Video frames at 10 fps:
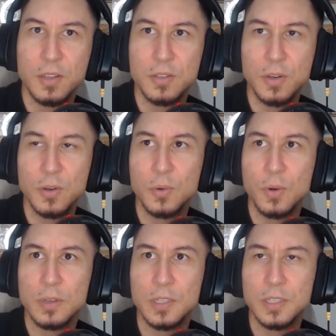
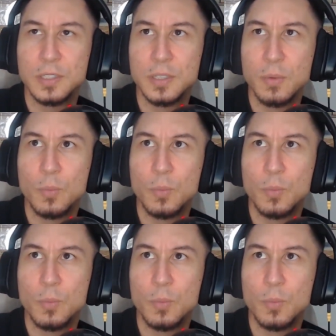So, in the